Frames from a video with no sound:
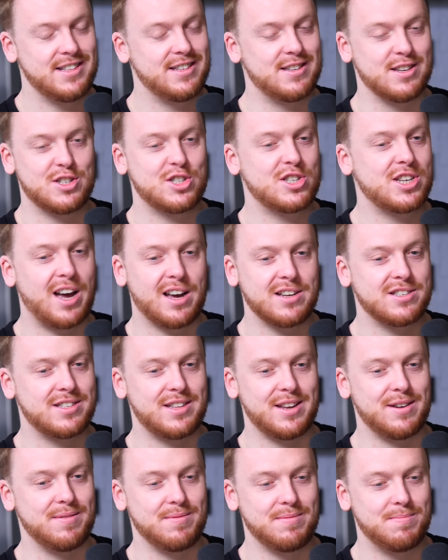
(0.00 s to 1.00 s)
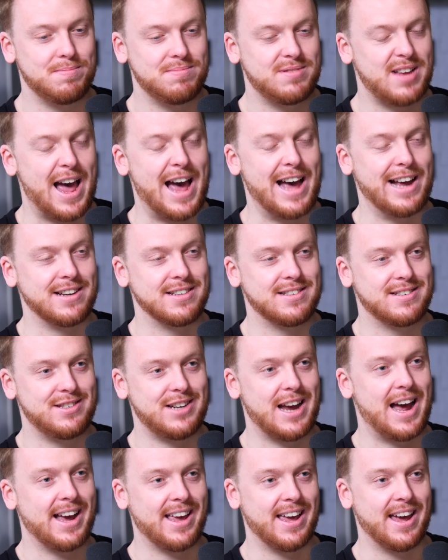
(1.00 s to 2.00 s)
disgusting tattered
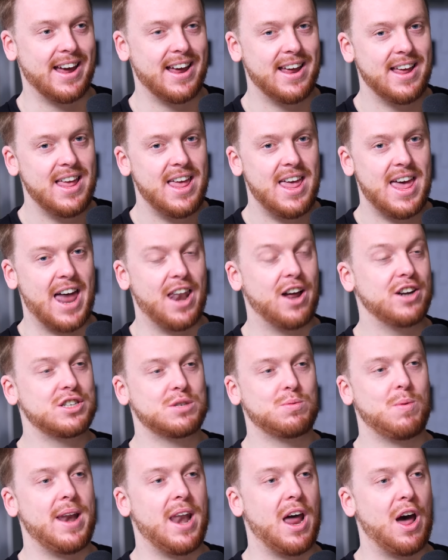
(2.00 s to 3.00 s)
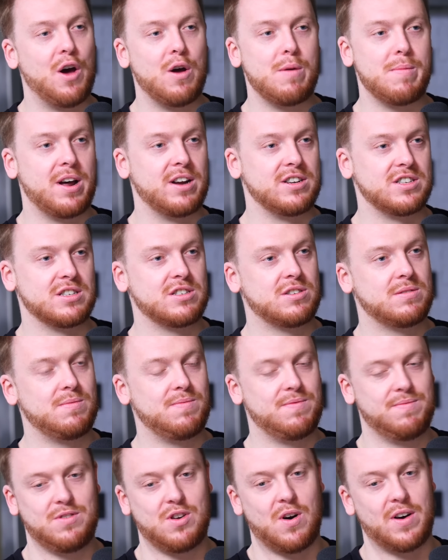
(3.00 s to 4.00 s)
jacket. And I just went home and I just
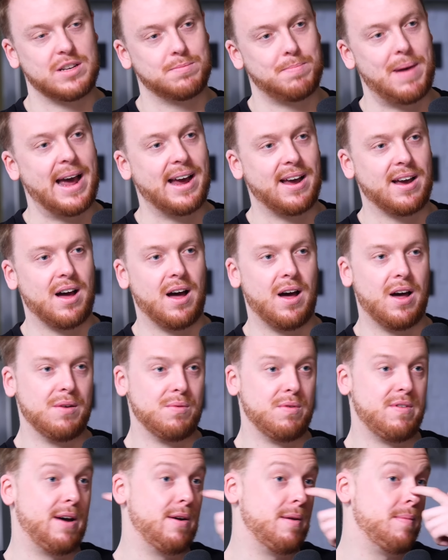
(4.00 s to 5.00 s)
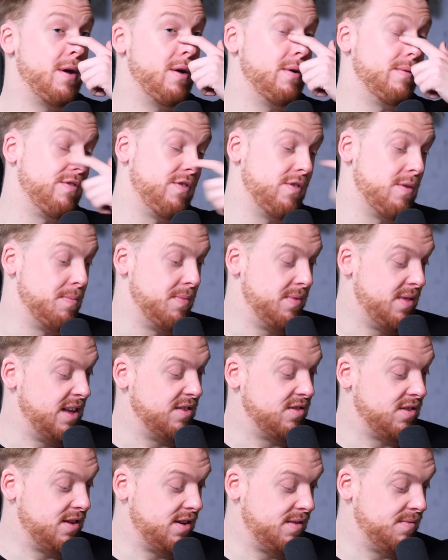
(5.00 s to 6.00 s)
got his bank card without him knowing from
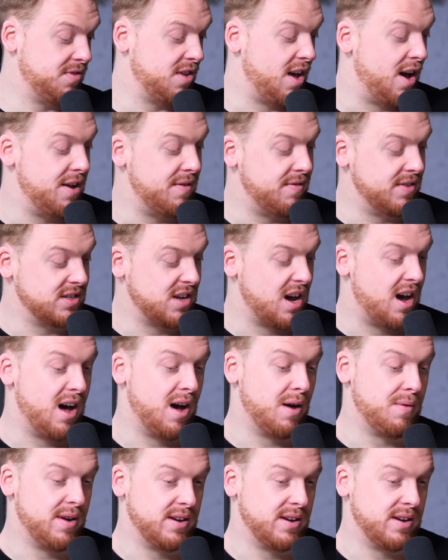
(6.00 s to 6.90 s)
his side of his car